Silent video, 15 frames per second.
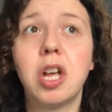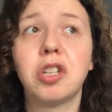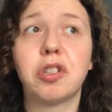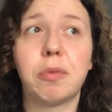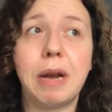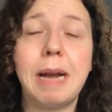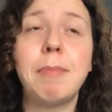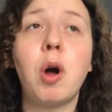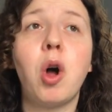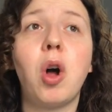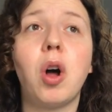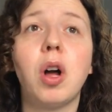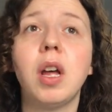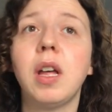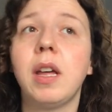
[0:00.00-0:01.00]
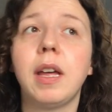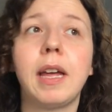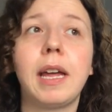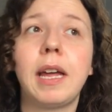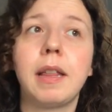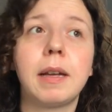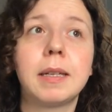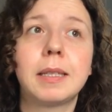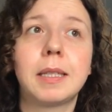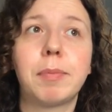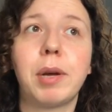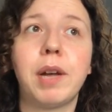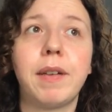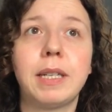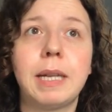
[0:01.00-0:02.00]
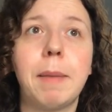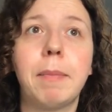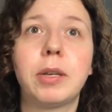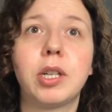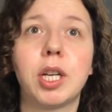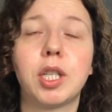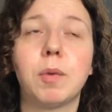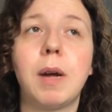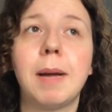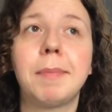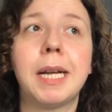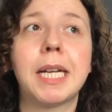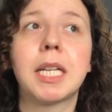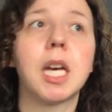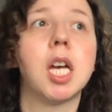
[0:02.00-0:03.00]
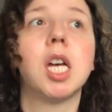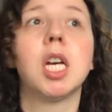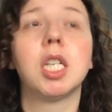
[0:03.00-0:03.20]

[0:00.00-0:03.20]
So when I'm hot, he thinks it's the perfect temperature, so I'm like,